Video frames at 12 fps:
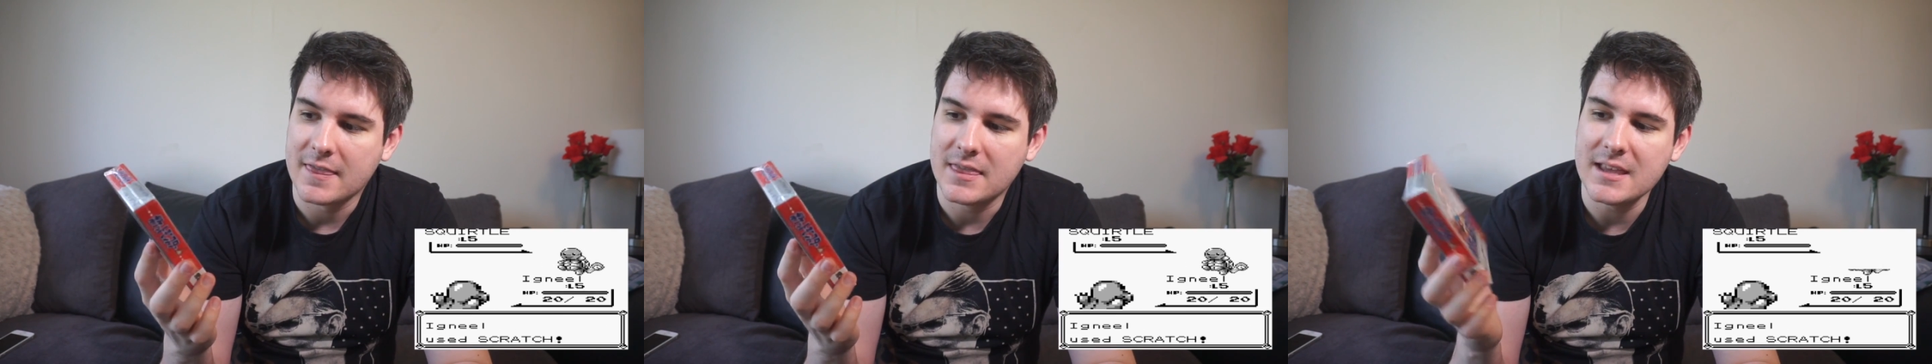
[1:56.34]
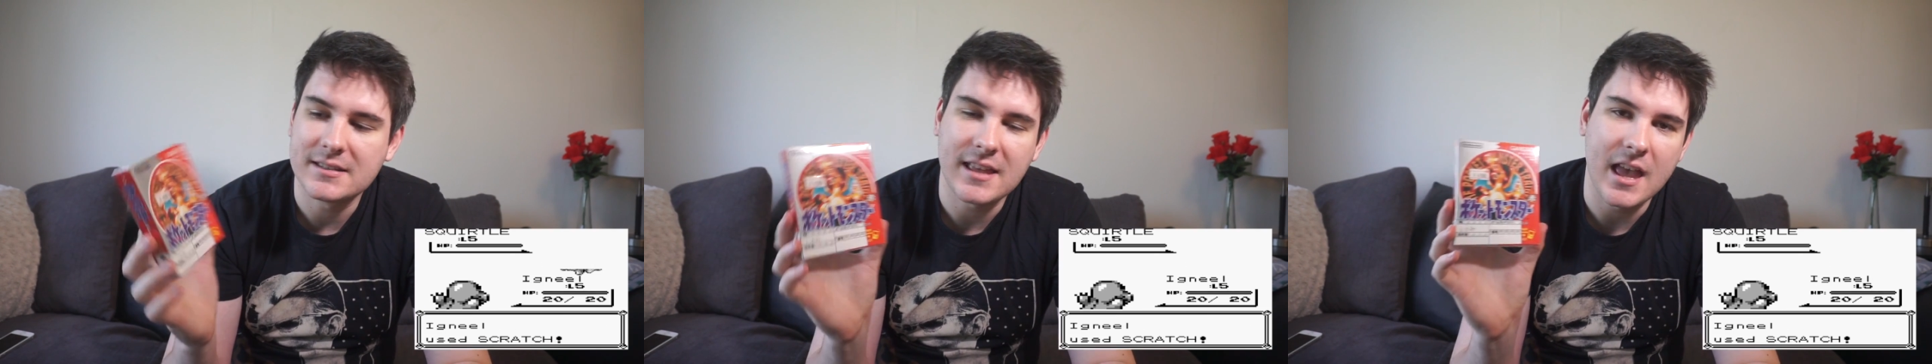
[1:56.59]

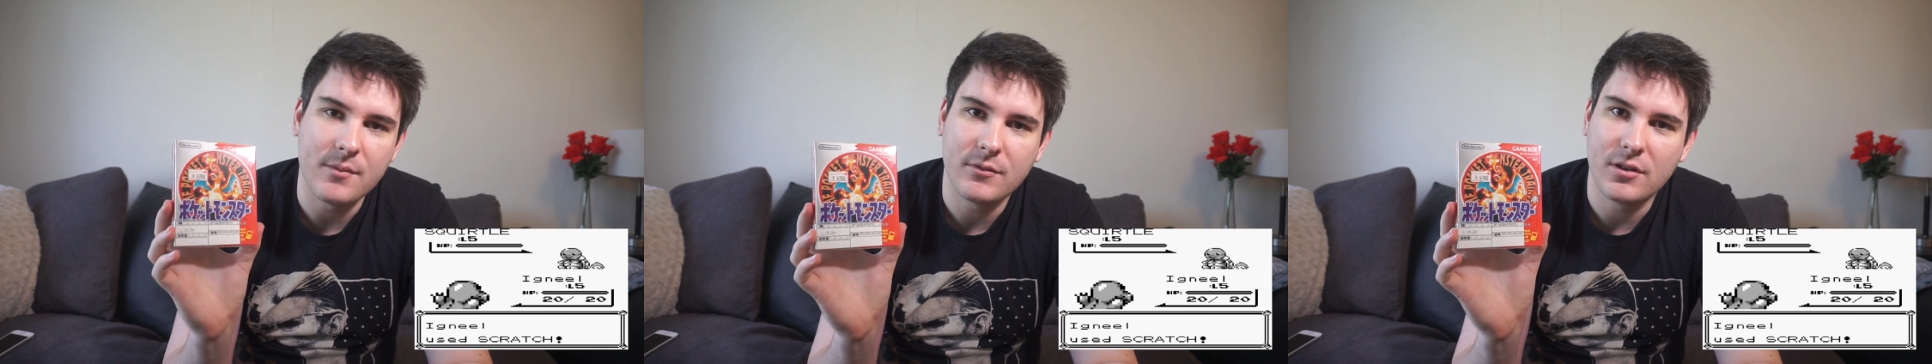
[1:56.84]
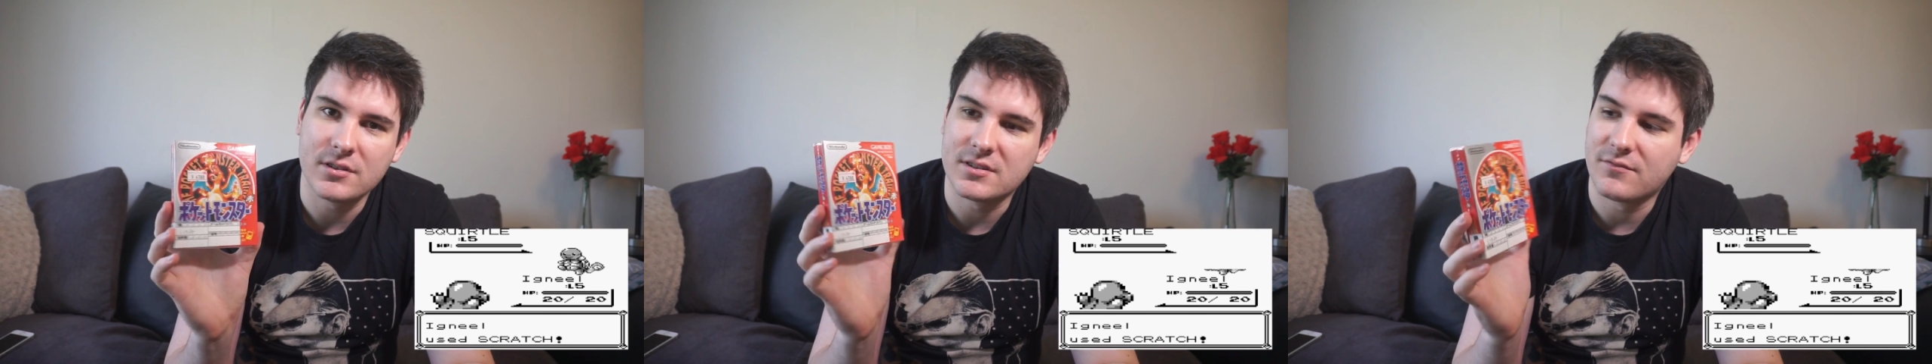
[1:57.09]
This game
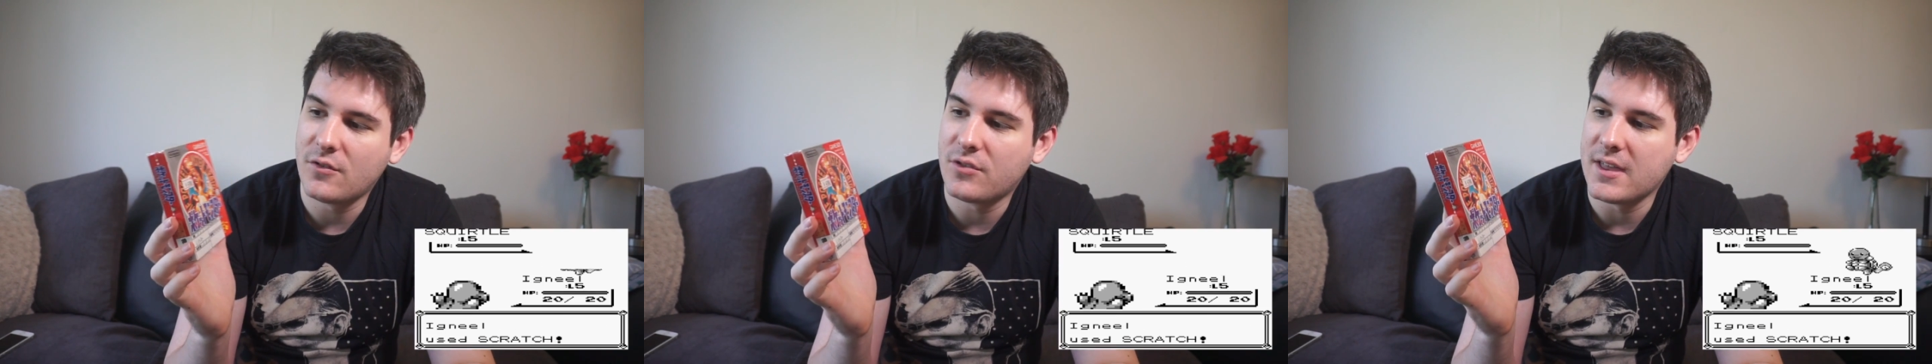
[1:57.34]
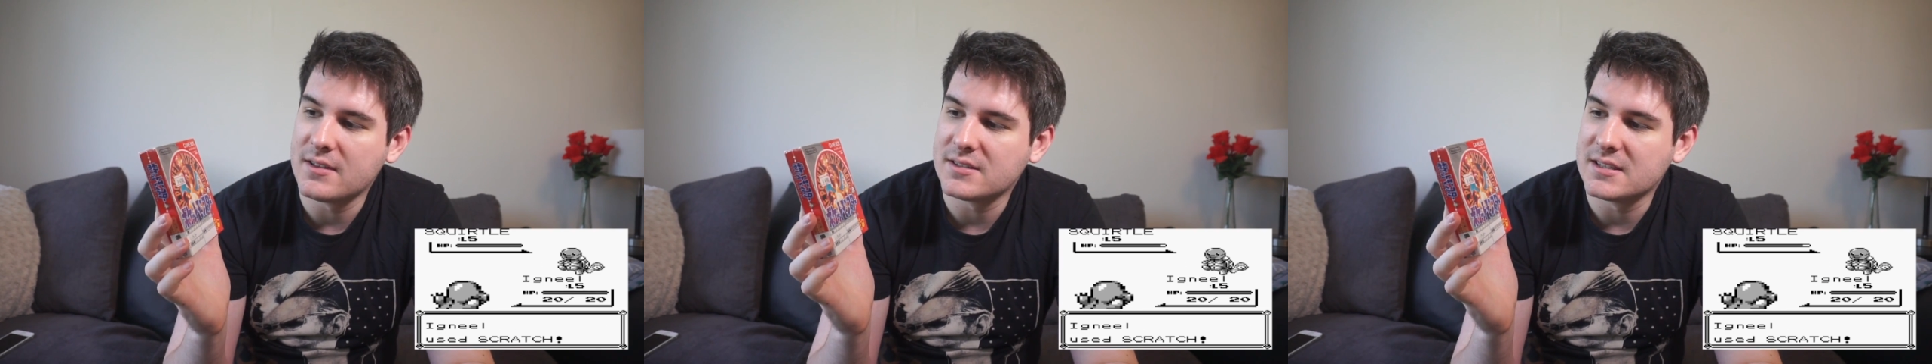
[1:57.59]
cost
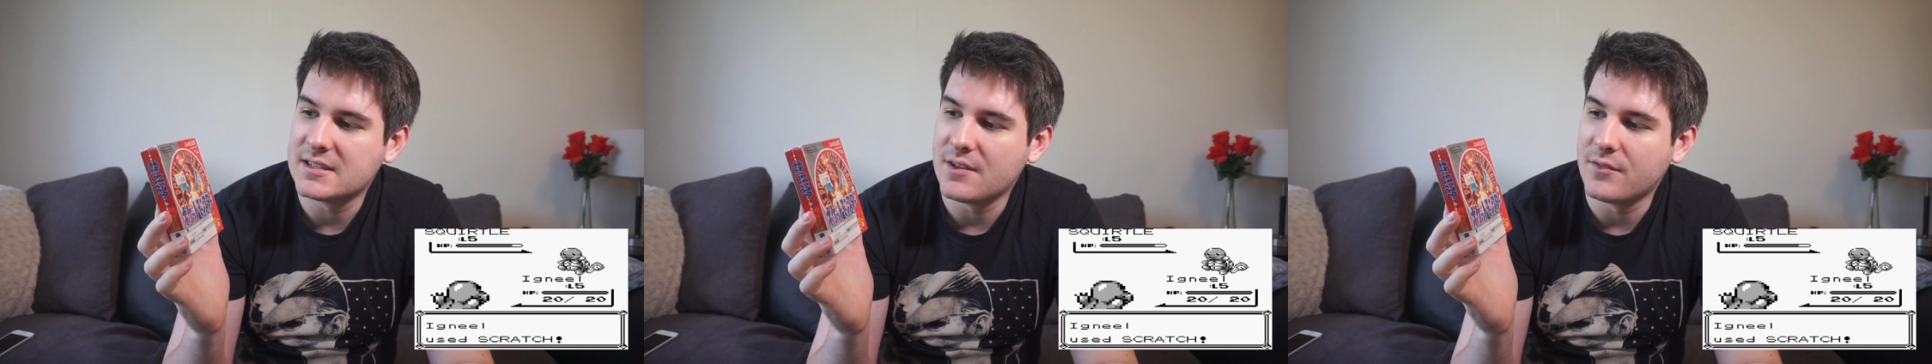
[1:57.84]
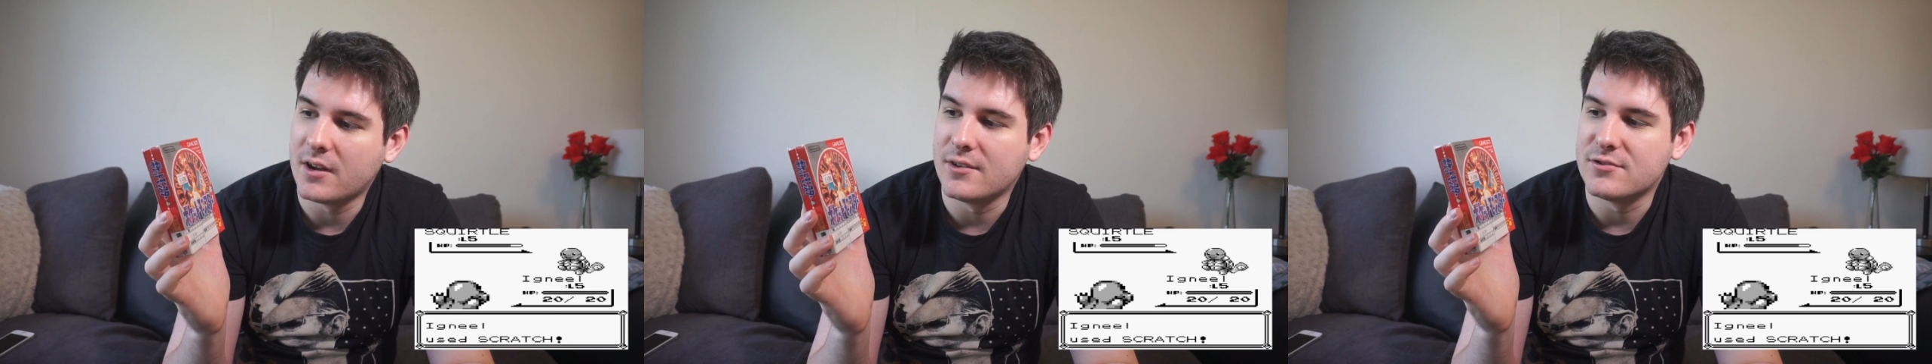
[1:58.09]

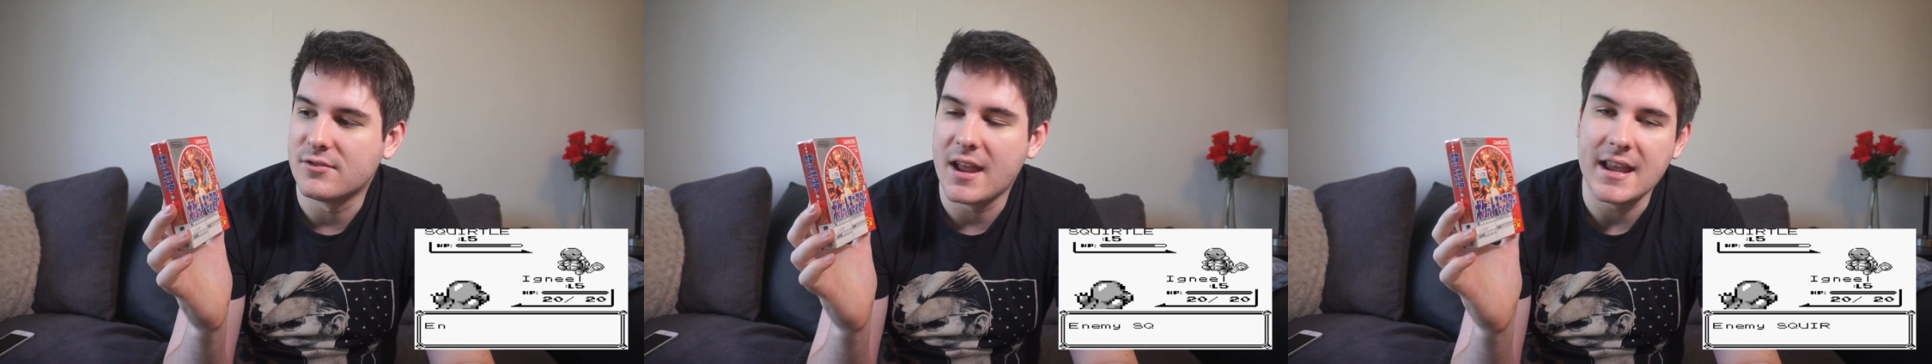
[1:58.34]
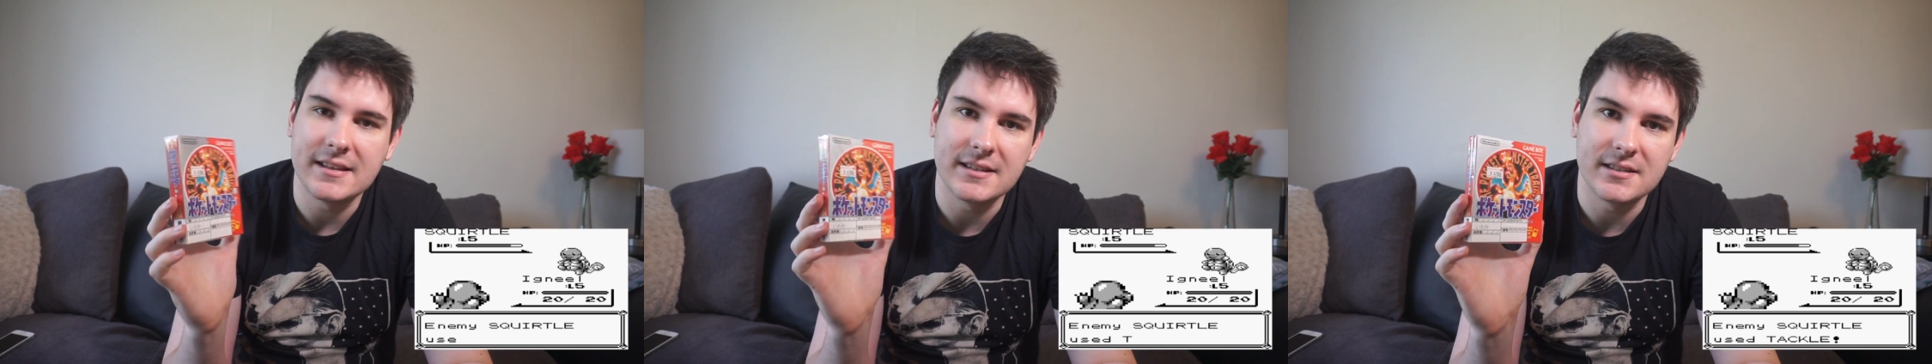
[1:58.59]
4,780,